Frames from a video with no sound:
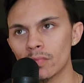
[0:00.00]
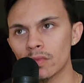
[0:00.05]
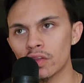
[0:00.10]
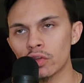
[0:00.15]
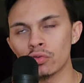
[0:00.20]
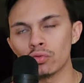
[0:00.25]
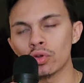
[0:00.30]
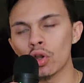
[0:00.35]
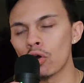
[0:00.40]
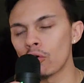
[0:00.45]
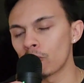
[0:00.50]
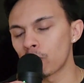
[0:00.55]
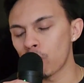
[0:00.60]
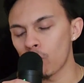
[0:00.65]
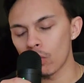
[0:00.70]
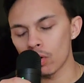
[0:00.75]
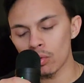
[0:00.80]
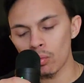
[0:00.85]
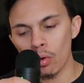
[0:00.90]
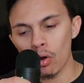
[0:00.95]
you go
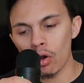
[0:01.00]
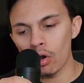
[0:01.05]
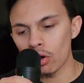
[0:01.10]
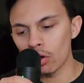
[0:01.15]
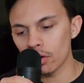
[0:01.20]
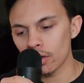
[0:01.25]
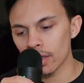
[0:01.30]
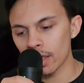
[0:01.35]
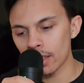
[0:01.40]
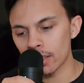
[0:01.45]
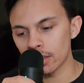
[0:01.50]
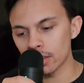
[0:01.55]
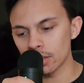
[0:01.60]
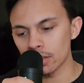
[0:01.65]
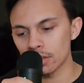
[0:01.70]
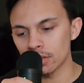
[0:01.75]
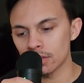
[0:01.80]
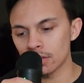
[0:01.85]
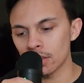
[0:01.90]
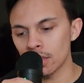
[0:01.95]
for a walk
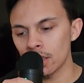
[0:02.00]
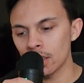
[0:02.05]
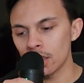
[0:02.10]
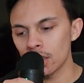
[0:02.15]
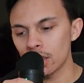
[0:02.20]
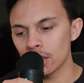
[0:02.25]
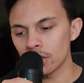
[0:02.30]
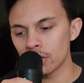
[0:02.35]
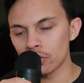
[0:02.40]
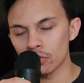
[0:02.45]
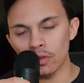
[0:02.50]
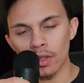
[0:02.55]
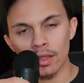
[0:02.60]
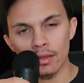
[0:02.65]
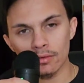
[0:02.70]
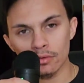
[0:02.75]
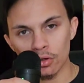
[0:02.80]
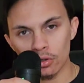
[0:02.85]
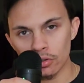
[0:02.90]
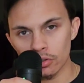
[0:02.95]
and your
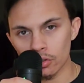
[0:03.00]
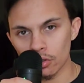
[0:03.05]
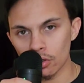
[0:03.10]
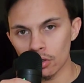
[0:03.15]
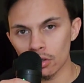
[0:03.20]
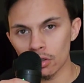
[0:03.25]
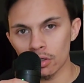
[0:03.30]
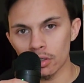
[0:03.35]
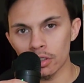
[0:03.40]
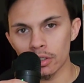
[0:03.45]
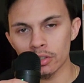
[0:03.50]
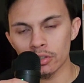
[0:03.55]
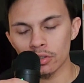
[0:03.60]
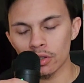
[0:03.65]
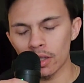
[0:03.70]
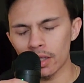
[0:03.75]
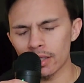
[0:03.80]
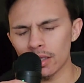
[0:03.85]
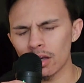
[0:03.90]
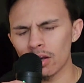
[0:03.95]
leg's starting to hurt and you're
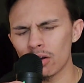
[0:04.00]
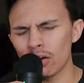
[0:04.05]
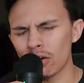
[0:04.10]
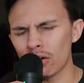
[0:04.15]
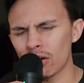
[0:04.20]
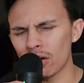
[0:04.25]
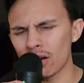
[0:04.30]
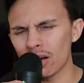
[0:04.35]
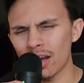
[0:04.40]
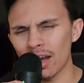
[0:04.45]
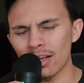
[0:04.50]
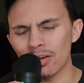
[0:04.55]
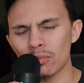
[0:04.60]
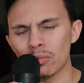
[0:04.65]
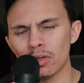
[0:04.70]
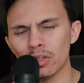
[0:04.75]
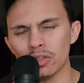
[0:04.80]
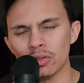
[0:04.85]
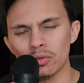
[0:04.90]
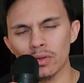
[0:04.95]
like, oh, I don't
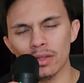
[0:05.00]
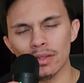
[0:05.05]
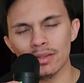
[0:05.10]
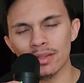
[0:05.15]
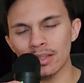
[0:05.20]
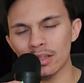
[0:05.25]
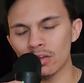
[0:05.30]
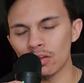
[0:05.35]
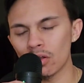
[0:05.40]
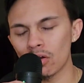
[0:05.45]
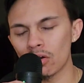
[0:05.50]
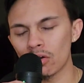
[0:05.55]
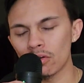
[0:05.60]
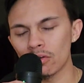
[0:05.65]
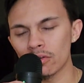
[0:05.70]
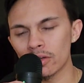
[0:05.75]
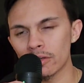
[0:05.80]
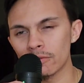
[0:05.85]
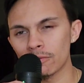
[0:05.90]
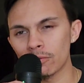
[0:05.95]
want to do this any
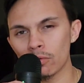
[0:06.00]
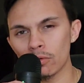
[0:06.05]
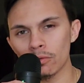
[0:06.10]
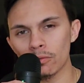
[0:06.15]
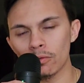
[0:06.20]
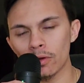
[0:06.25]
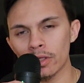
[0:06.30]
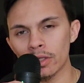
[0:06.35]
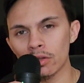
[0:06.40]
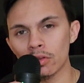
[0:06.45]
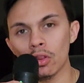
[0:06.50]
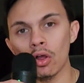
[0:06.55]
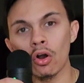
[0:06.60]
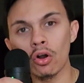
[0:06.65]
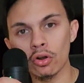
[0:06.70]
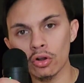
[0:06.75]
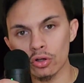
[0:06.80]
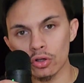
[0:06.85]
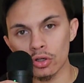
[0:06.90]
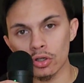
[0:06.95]

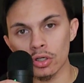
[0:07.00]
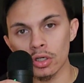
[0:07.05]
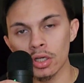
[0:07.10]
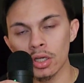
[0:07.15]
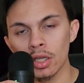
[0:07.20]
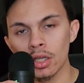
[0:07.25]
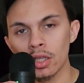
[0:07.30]
longer.